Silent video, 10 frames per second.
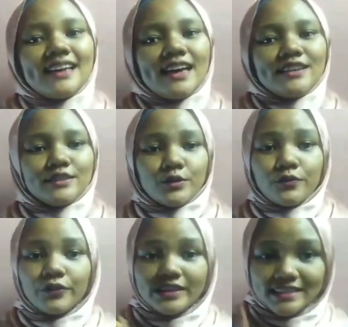So
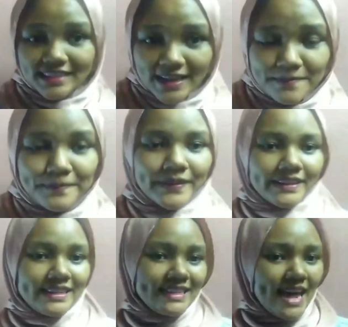for example,
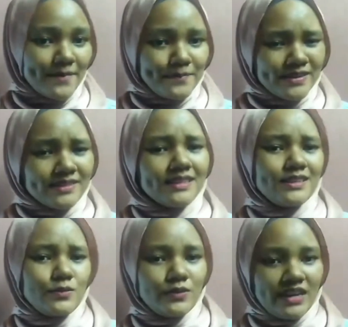it happens in
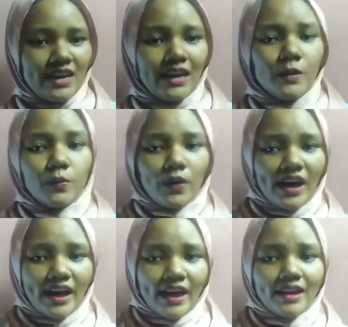UK,
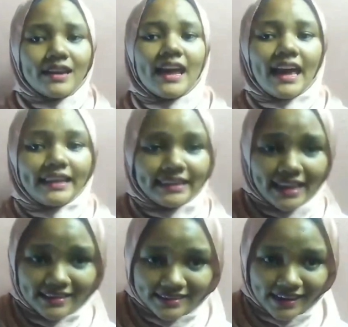where at that
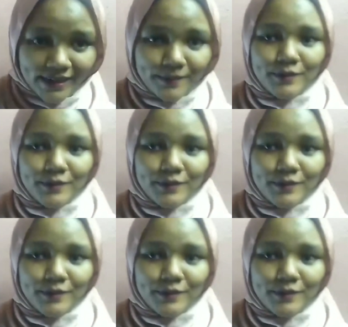time